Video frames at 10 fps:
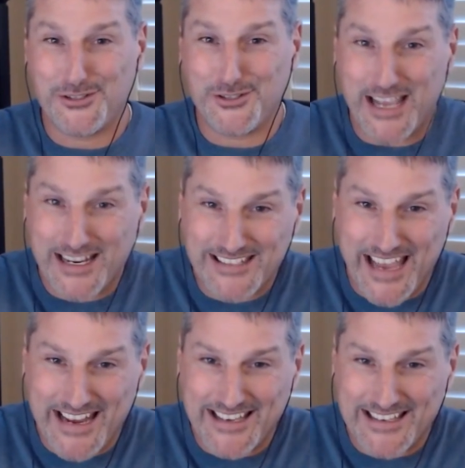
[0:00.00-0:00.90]
collect
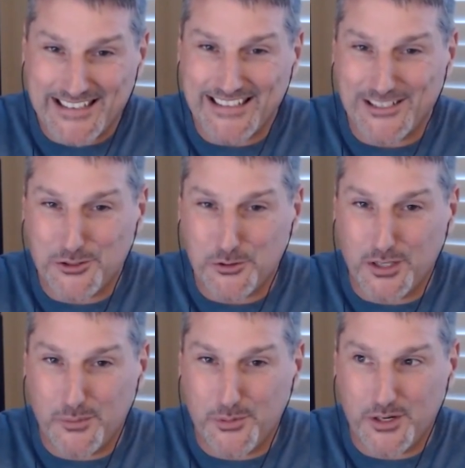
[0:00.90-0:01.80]
data and
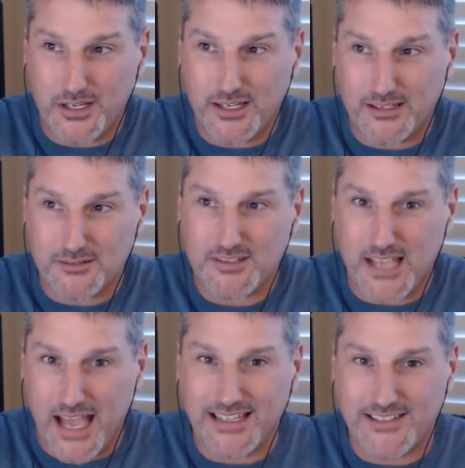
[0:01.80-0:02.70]
truly bring
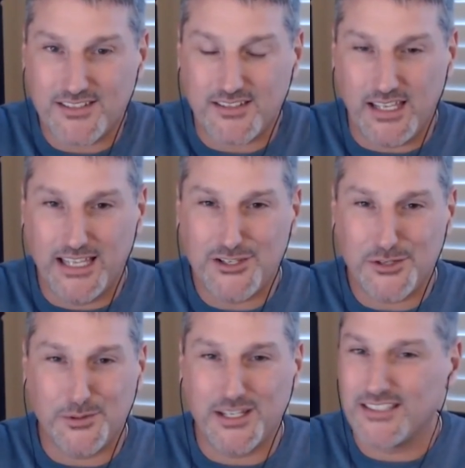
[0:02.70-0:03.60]
science
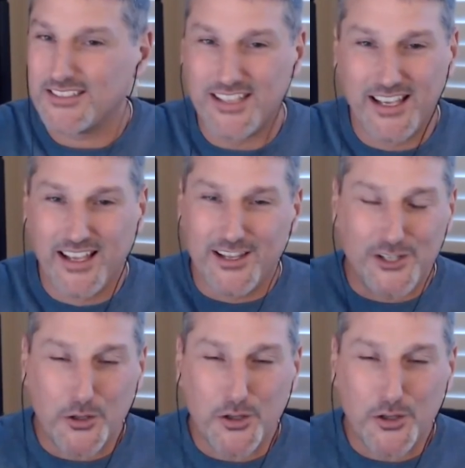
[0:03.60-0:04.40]
into it. It's no